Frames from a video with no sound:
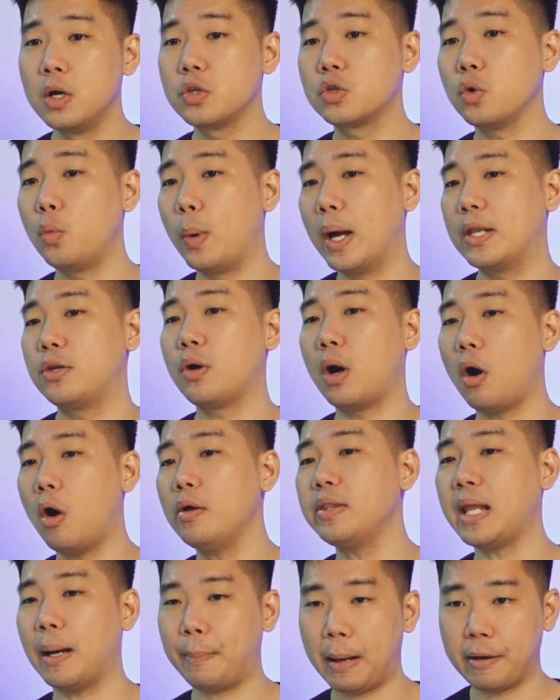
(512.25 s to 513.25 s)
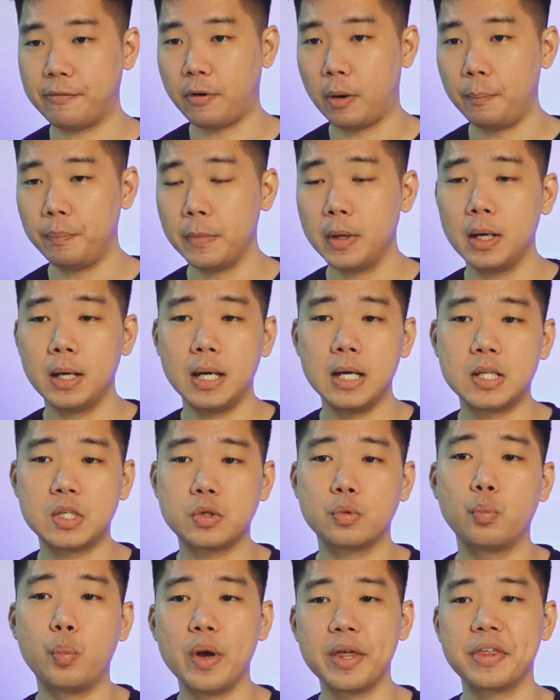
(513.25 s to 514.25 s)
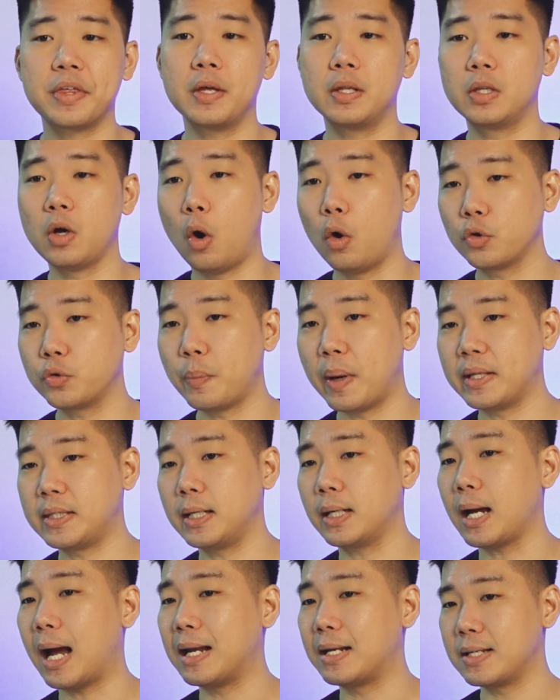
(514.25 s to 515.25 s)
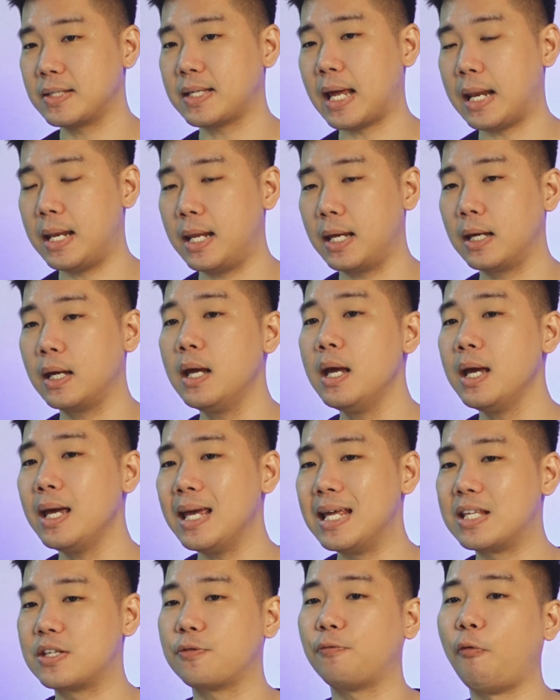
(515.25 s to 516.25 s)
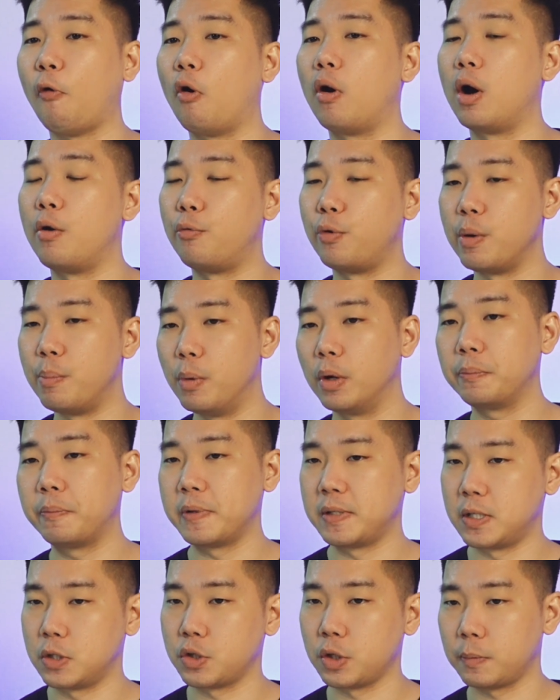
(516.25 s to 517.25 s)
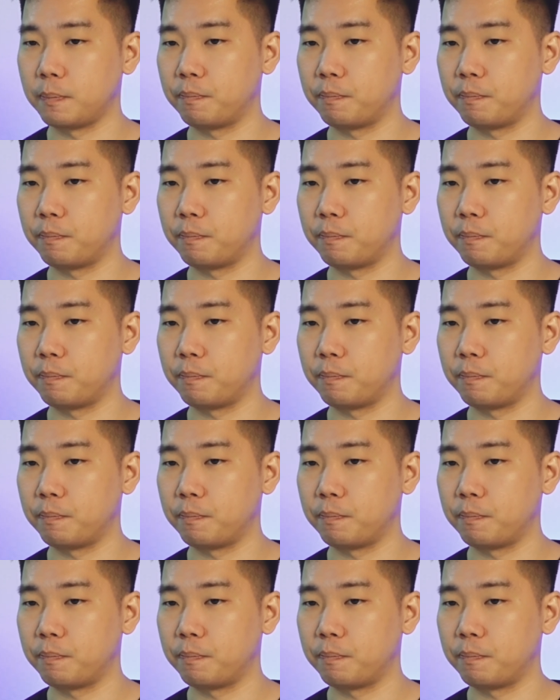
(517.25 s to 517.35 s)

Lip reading: So when you're on that platform, it's with the automatic understanding it's for a remote position.